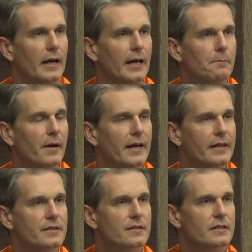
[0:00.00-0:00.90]
It
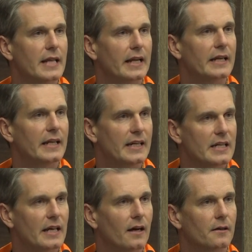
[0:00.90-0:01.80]
means that in
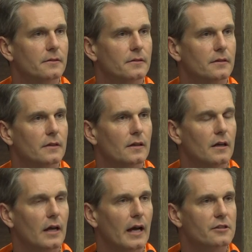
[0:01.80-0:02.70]
India,
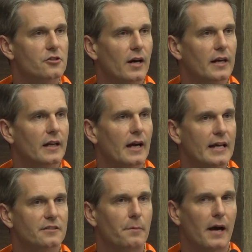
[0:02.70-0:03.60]
Australia
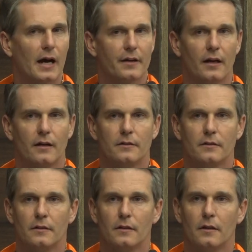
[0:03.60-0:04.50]
has a partner
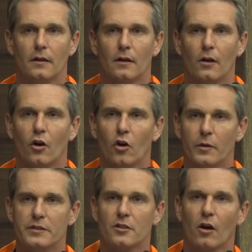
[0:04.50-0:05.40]
who
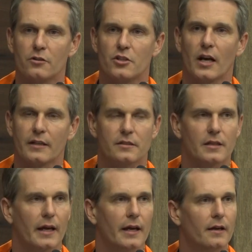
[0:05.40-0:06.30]
is not just
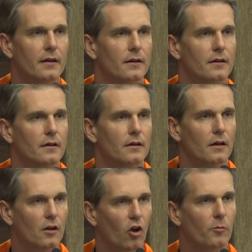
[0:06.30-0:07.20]
a
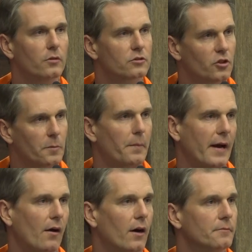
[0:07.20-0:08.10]
global
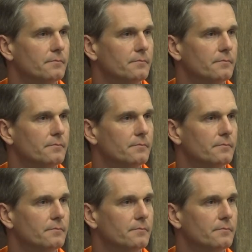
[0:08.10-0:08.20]
superpower,